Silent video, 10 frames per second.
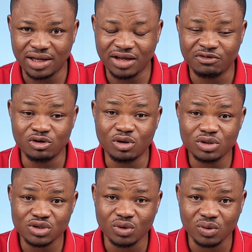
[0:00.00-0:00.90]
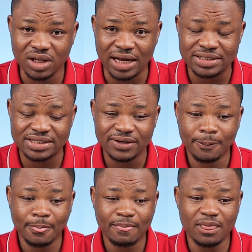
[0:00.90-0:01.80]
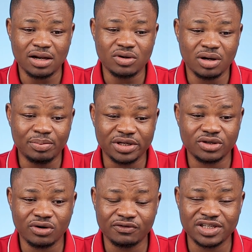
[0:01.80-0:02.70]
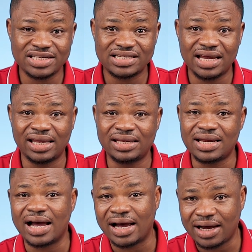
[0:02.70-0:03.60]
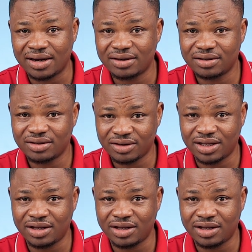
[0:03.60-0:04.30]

If you don't know that, then you are better off just saying yeah, okay?